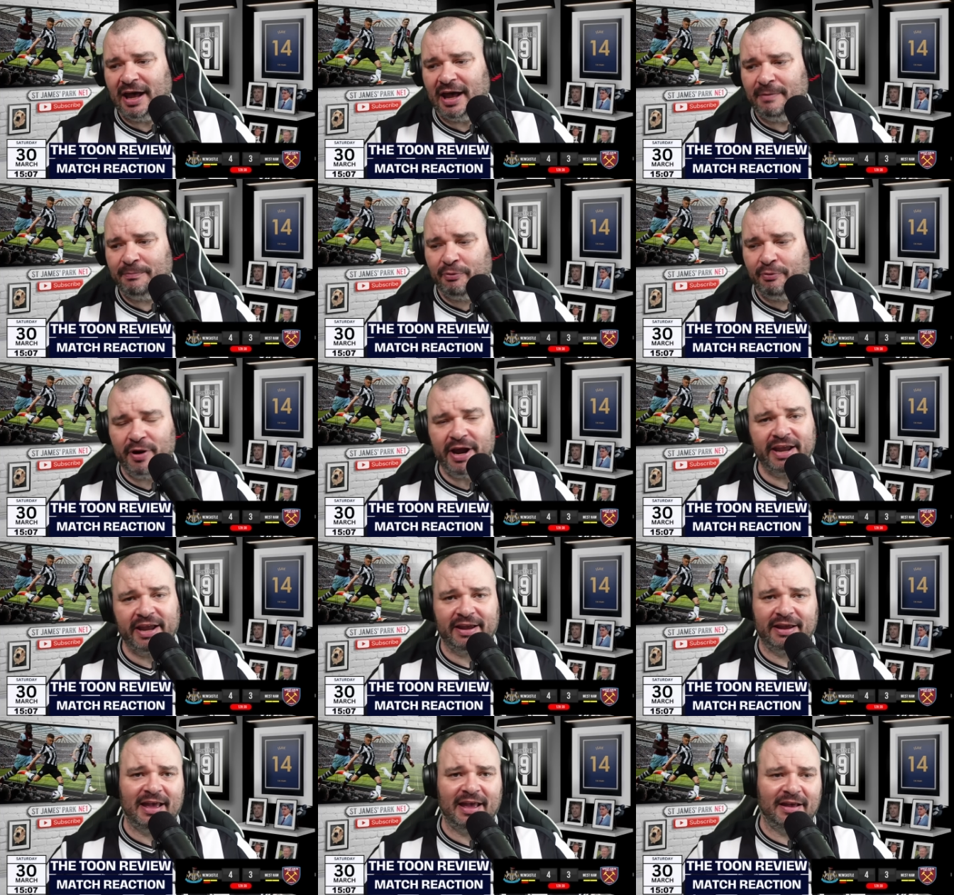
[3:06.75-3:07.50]

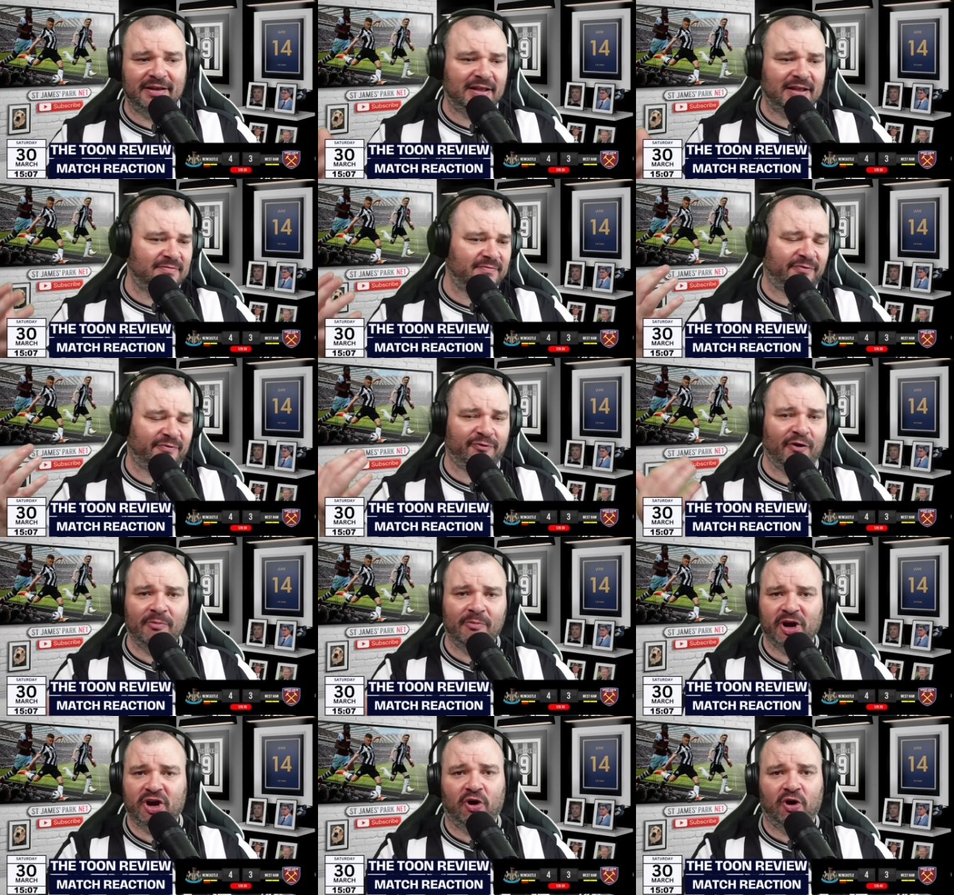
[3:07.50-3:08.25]
Break
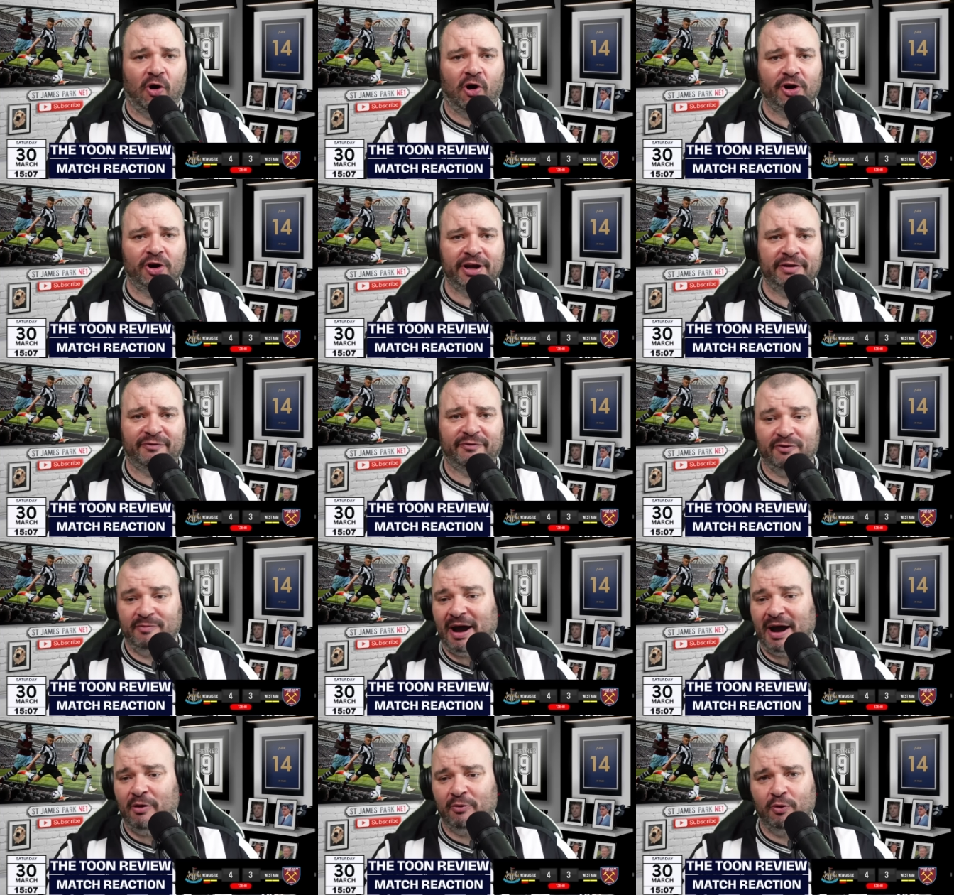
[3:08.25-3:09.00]
from a corner,
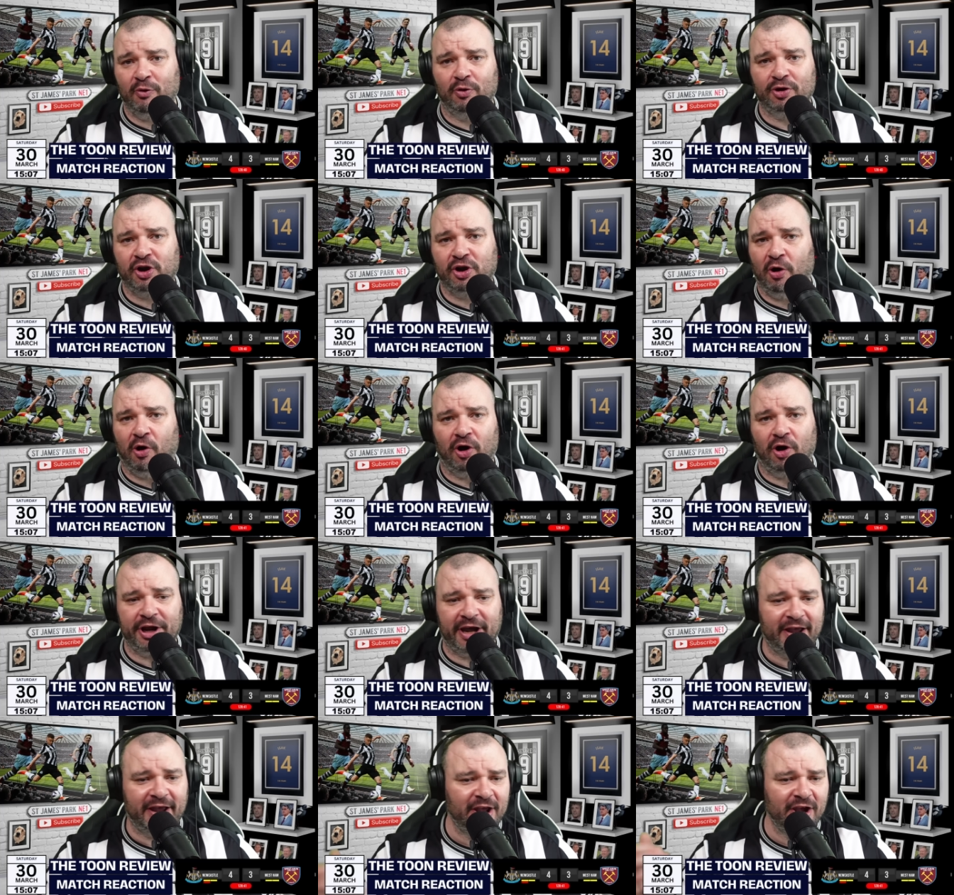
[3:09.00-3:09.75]
from our own
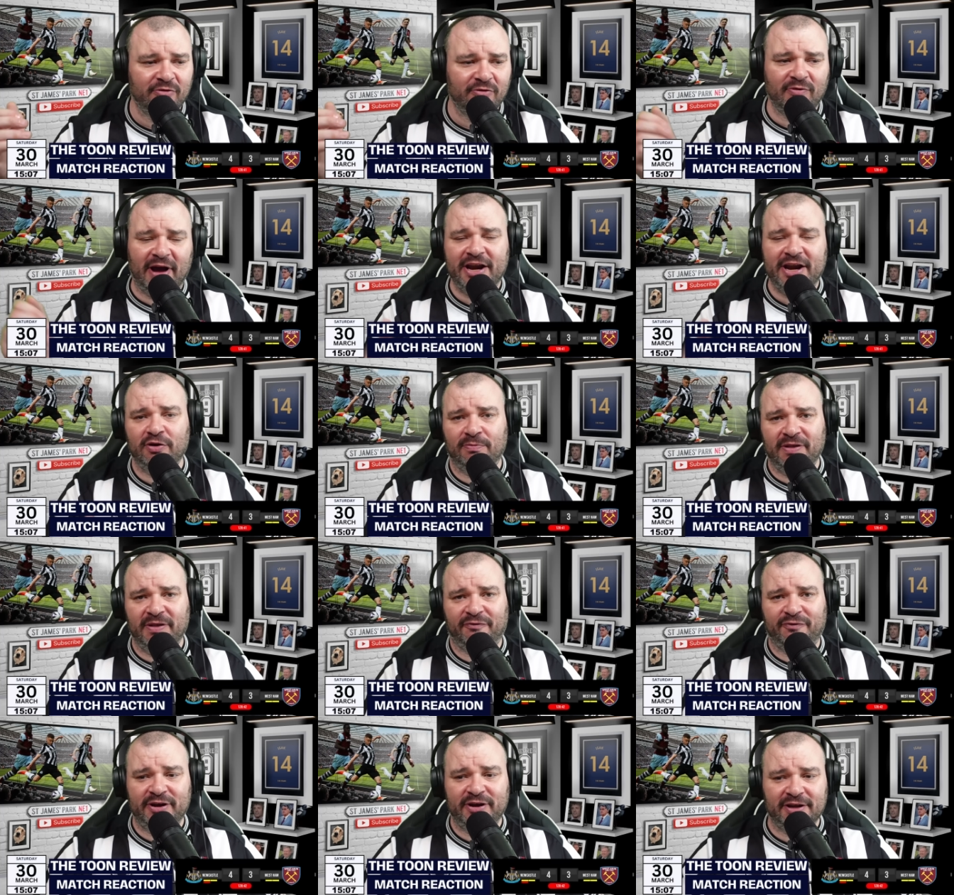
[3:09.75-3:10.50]
corner, right up the
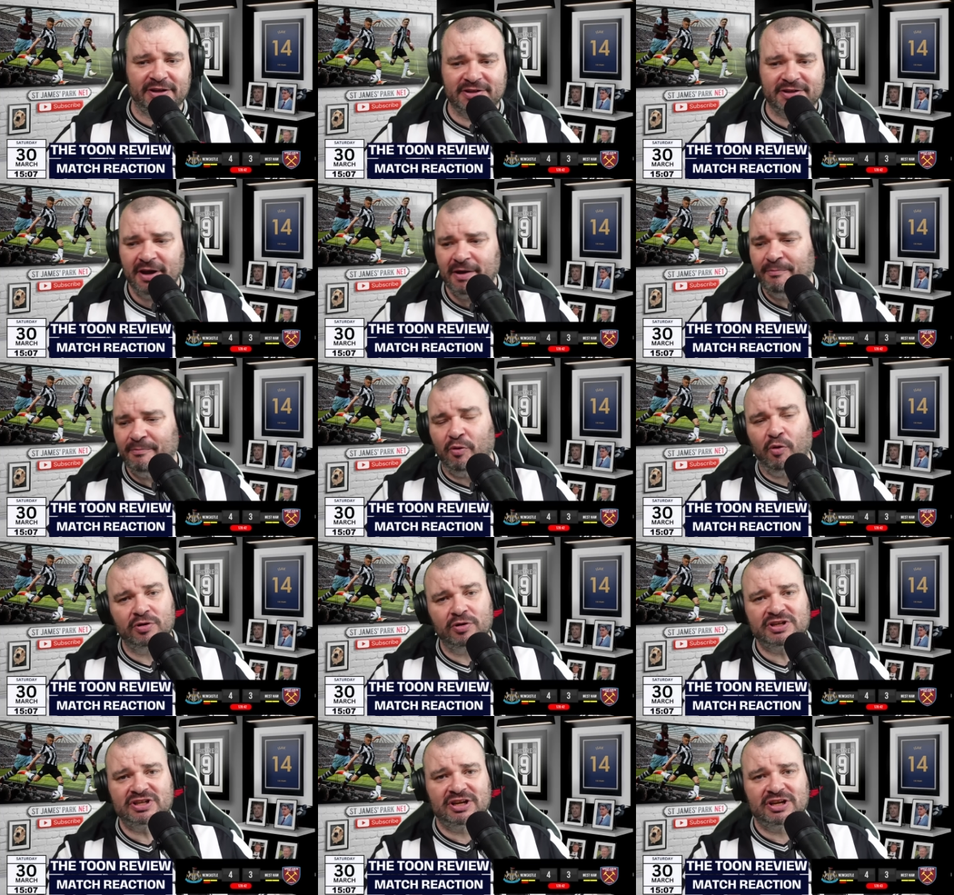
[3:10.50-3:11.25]
field.
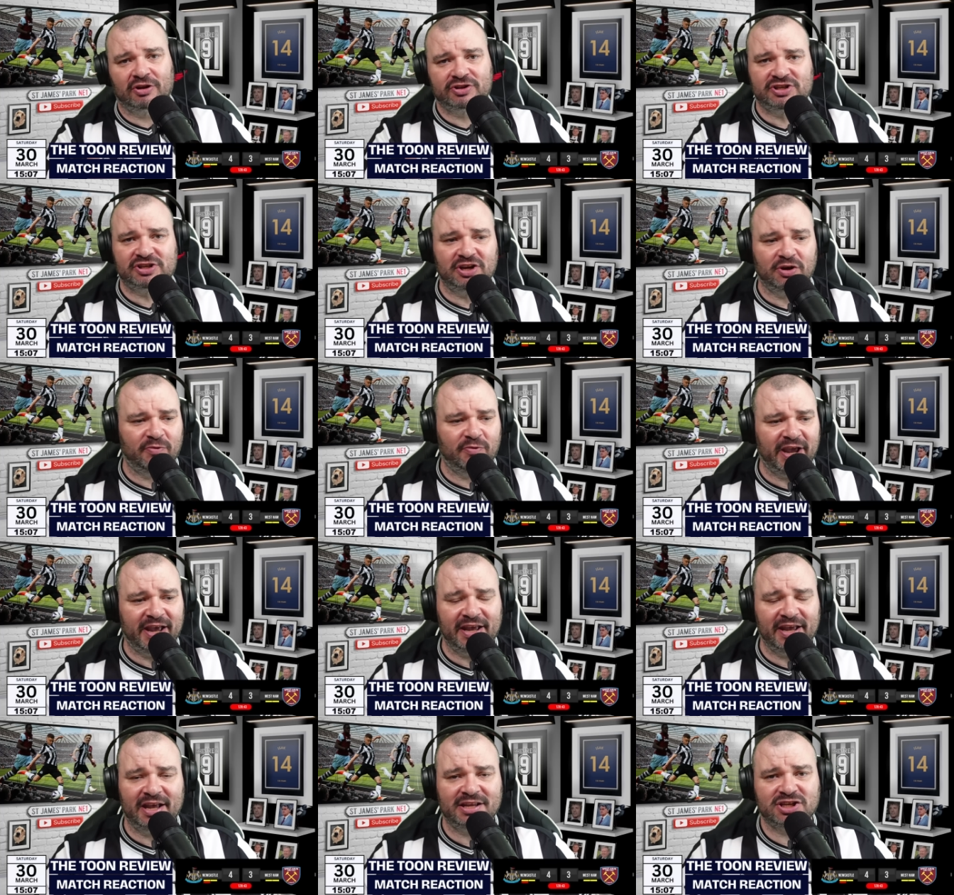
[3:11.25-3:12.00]
Bowen slots it
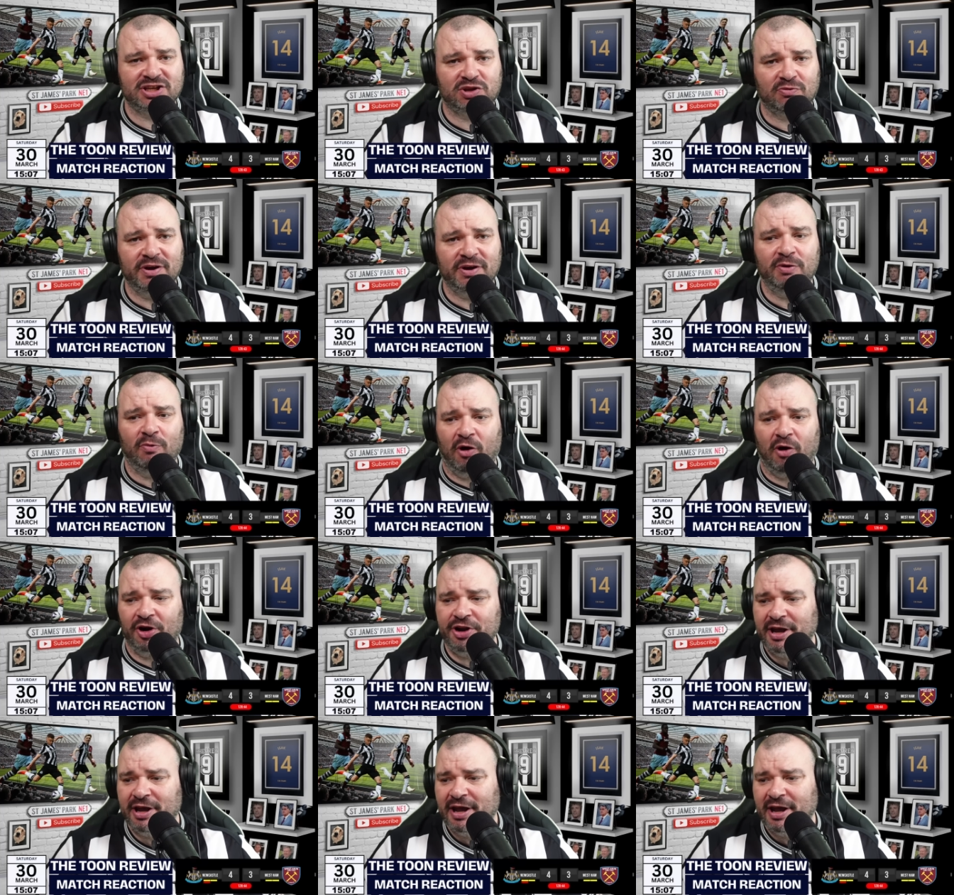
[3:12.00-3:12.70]
away. It's 3-1.